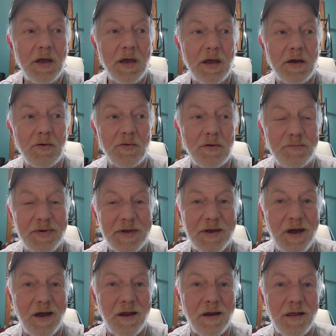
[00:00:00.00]
it would be
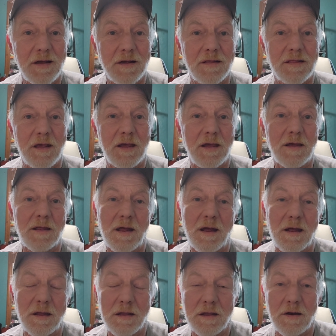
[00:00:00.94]
kind of like a day
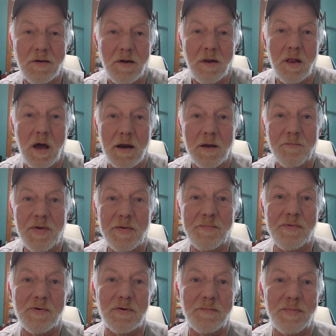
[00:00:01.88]
that a lot of
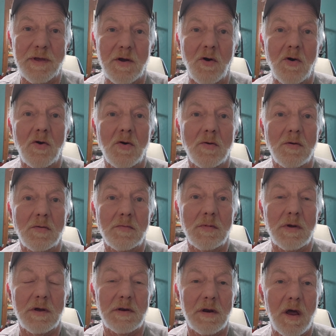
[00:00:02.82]
people would be home
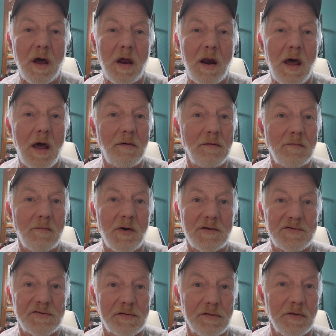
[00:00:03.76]
and not having
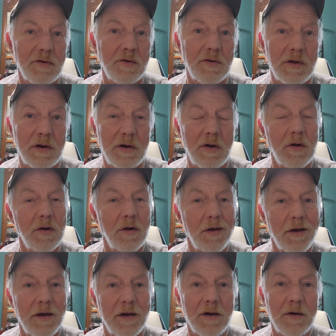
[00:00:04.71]
much to do.
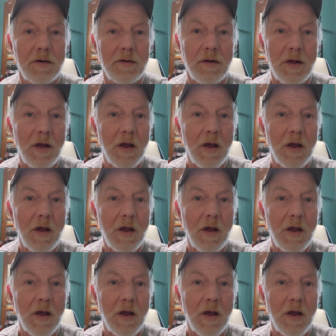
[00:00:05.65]
Like I know